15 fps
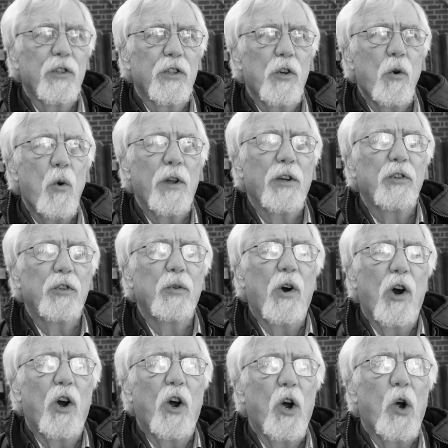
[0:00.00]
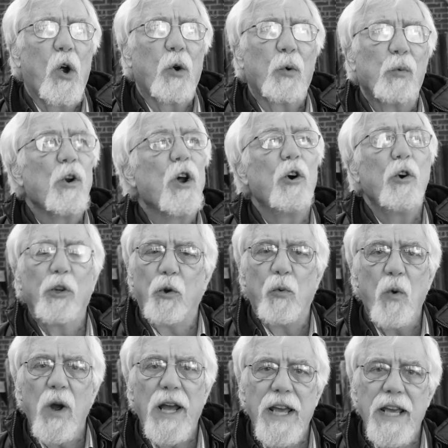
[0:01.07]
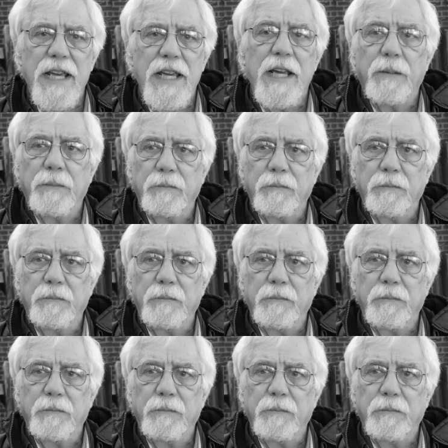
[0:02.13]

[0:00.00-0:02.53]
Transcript: going to erode away